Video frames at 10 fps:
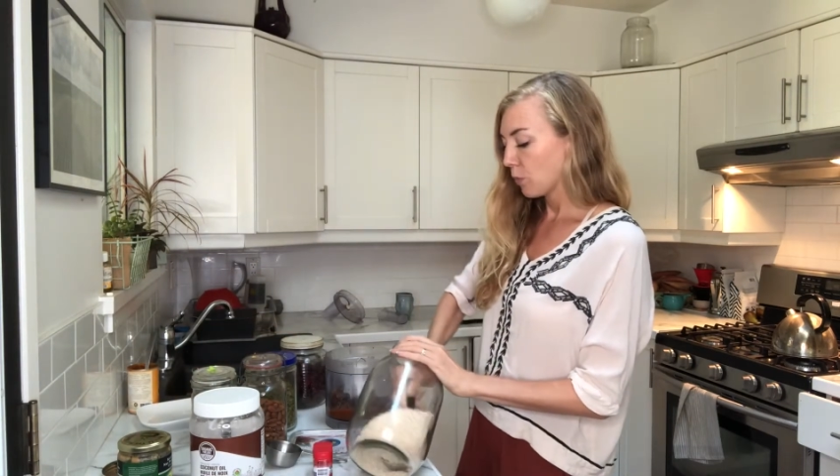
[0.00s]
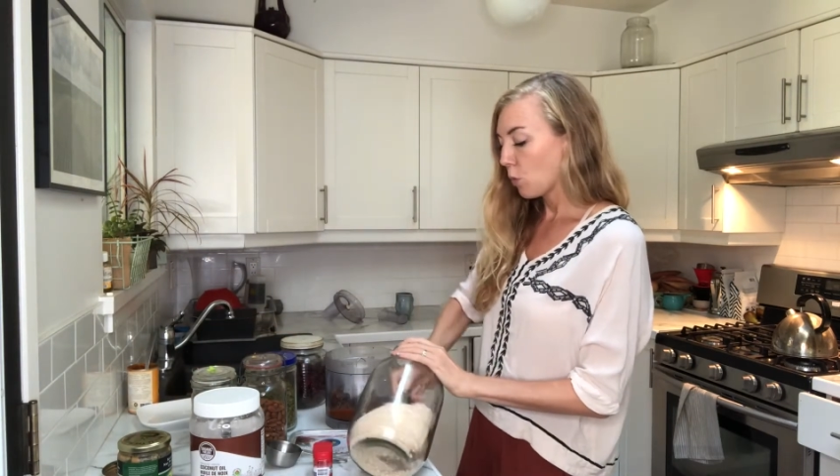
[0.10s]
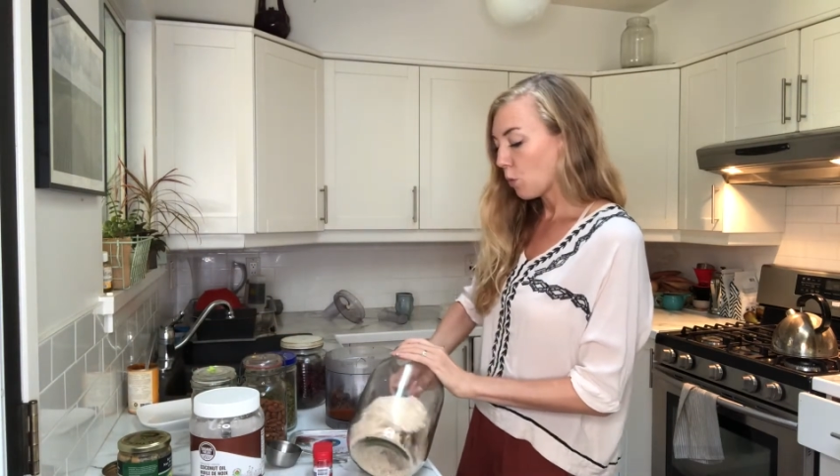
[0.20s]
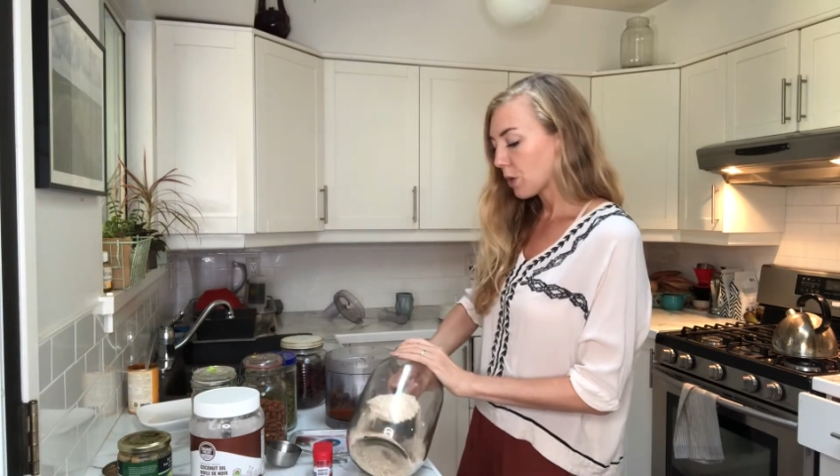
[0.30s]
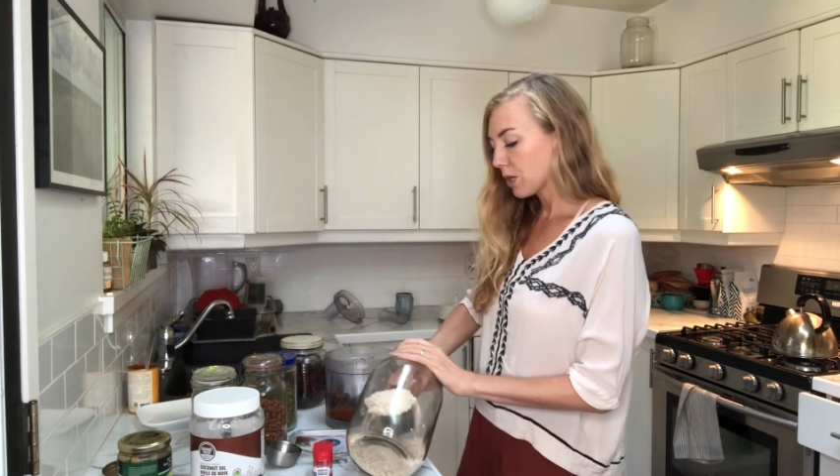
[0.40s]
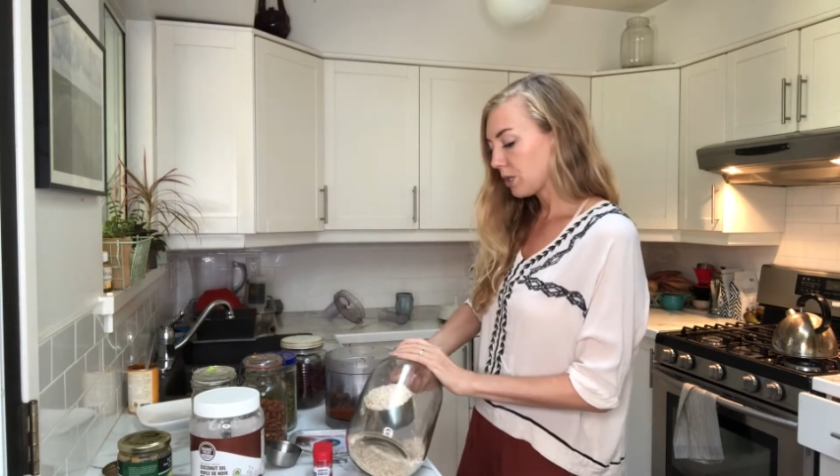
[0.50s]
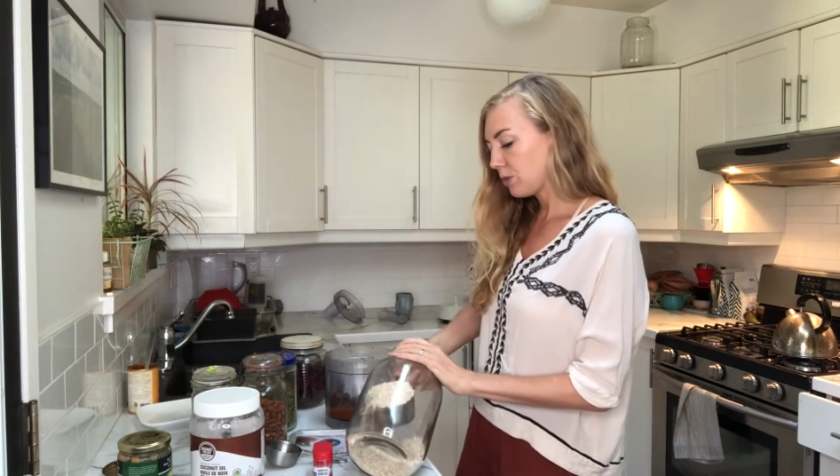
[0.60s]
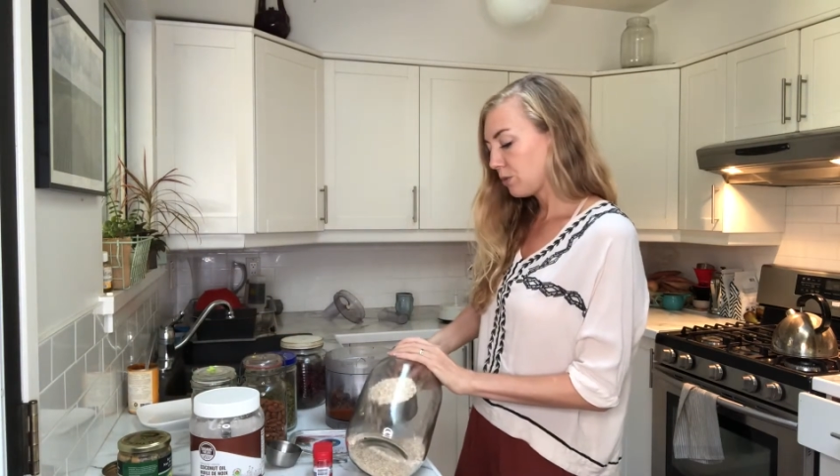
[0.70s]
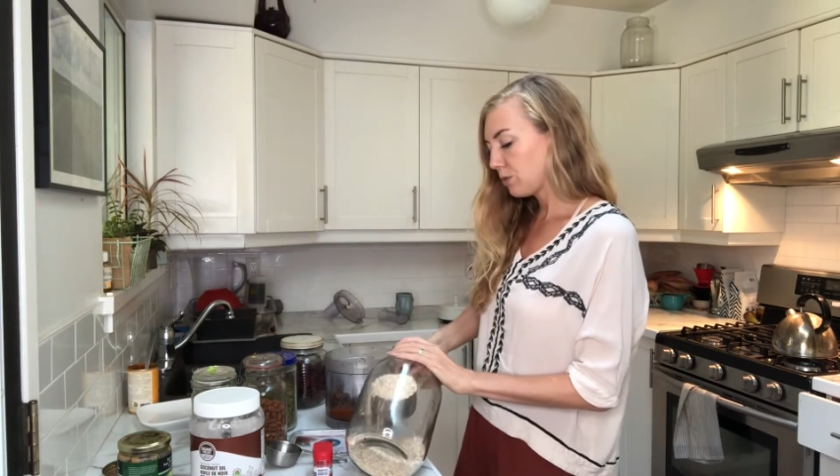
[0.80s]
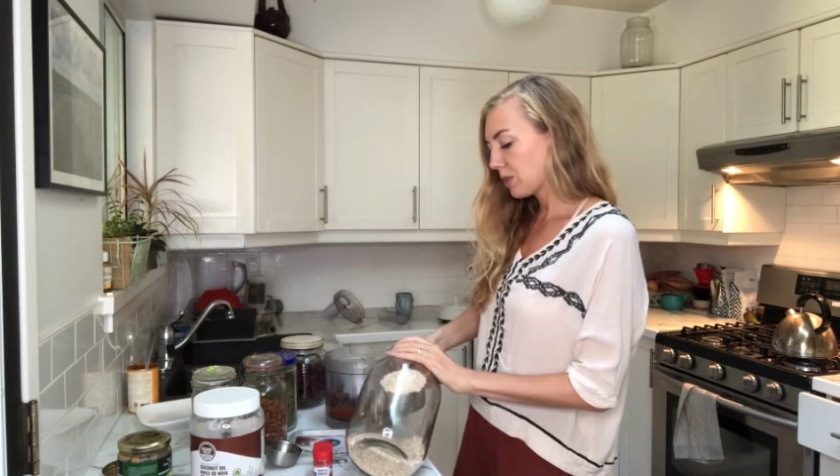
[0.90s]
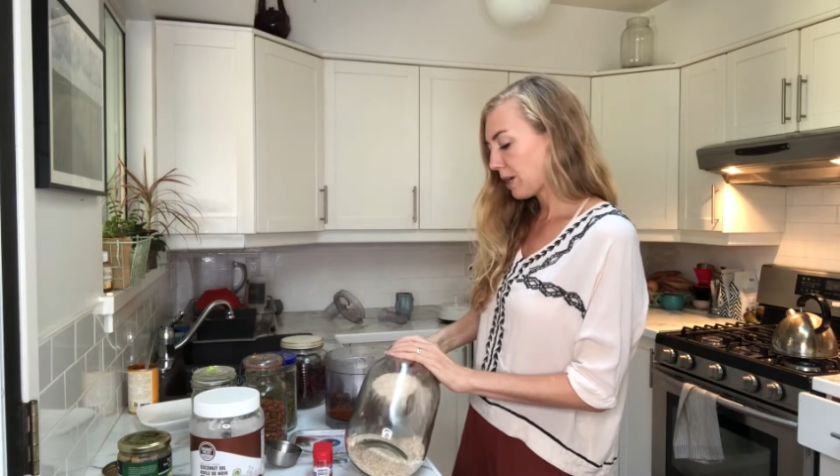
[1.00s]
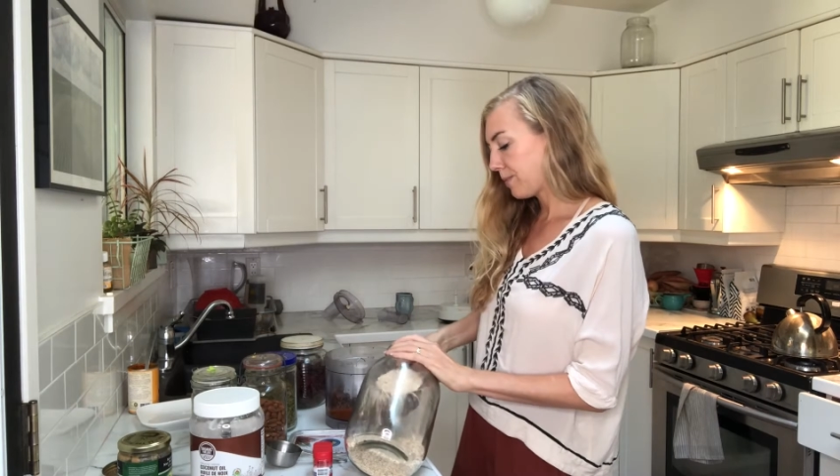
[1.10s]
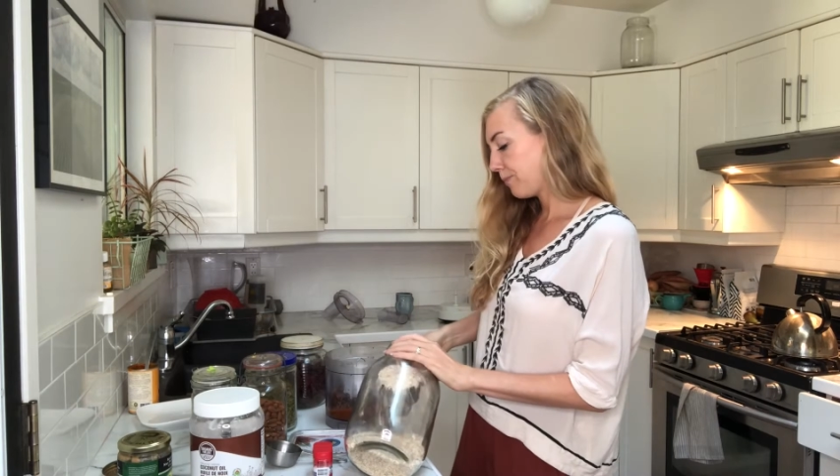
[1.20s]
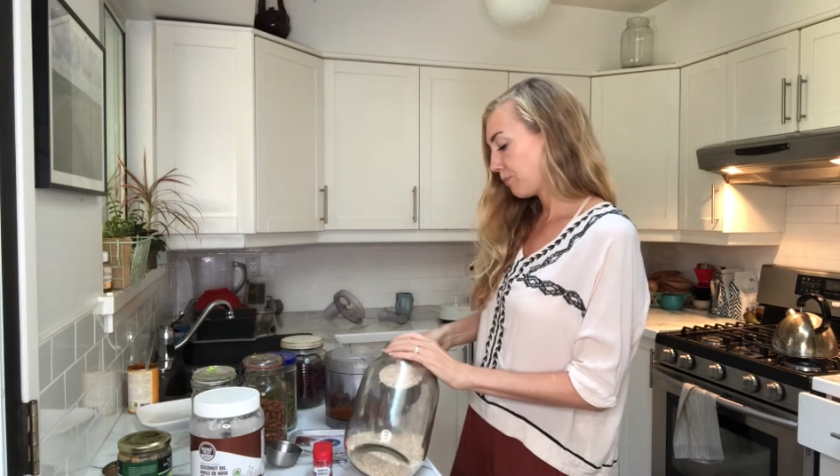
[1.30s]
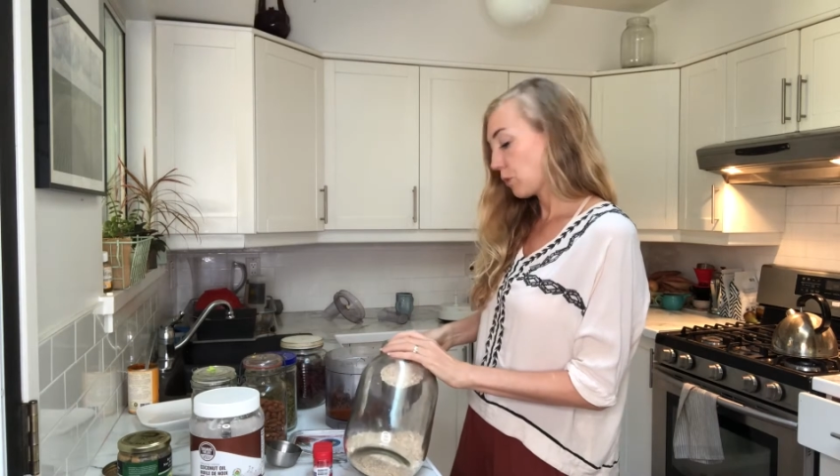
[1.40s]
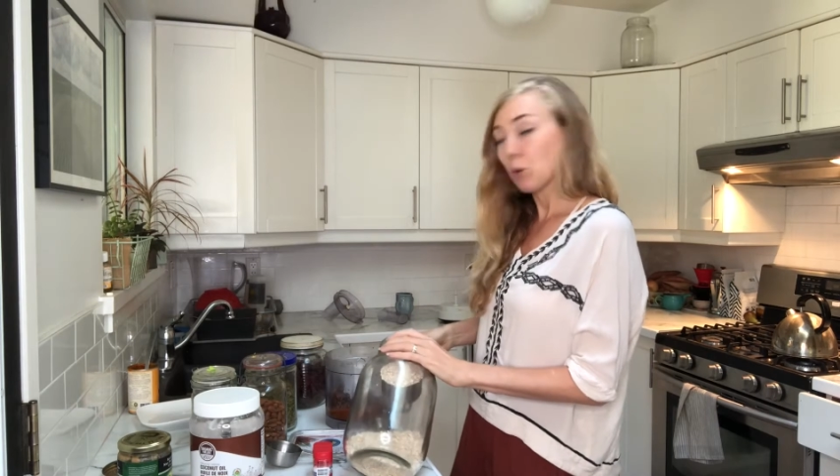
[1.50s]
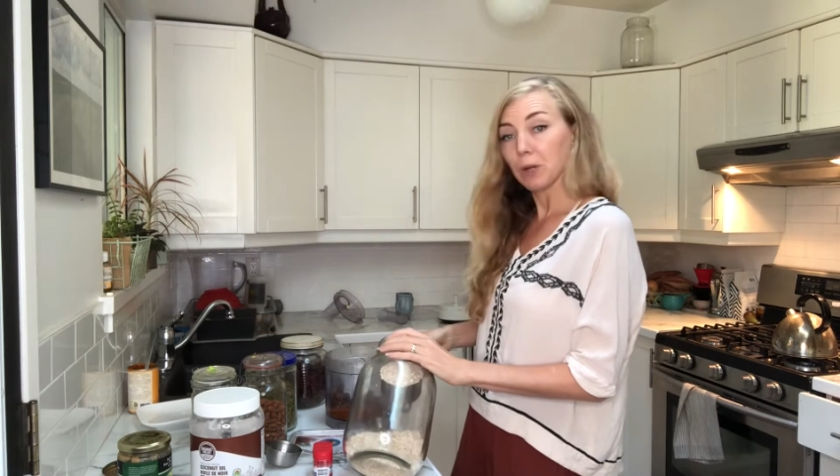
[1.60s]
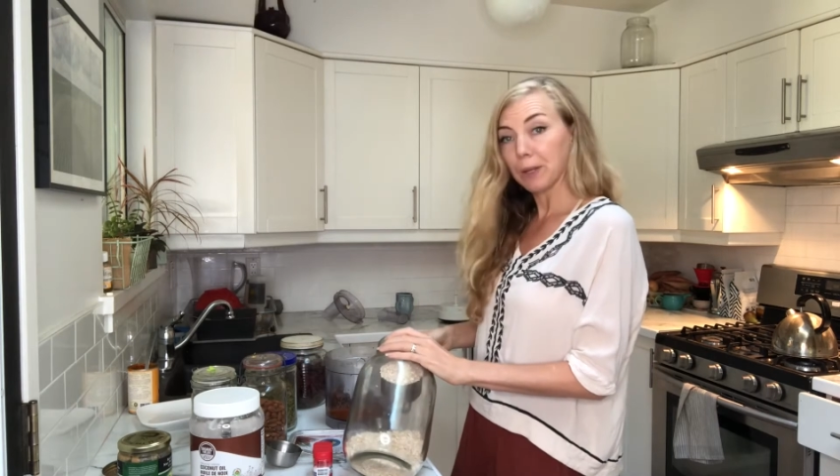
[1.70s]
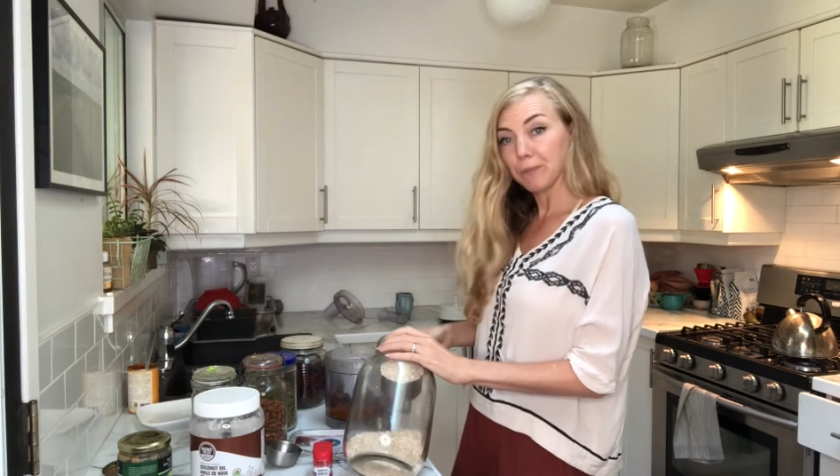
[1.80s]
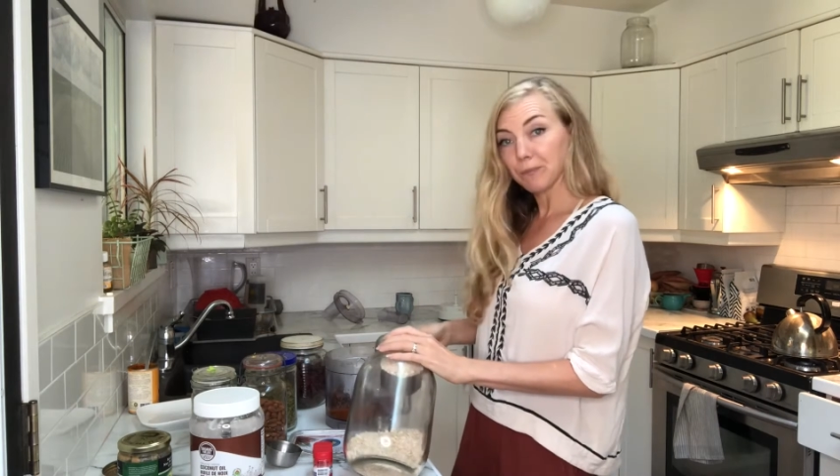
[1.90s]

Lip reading: or use coconut